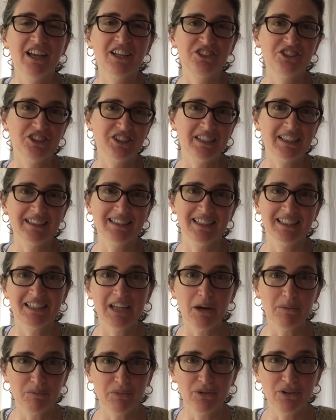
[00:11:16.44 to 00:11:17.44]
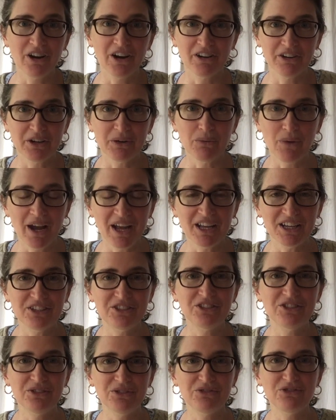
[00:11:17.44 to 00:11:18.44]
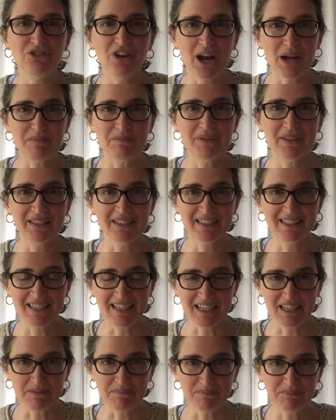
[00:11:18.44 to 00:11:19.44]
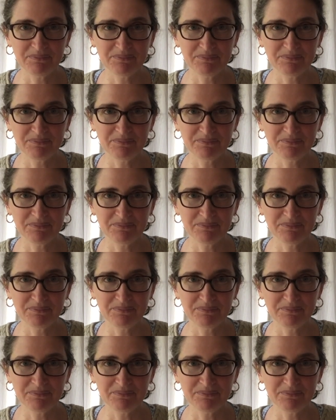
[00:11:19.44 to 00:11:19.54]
just as a temporary way to trap the steam.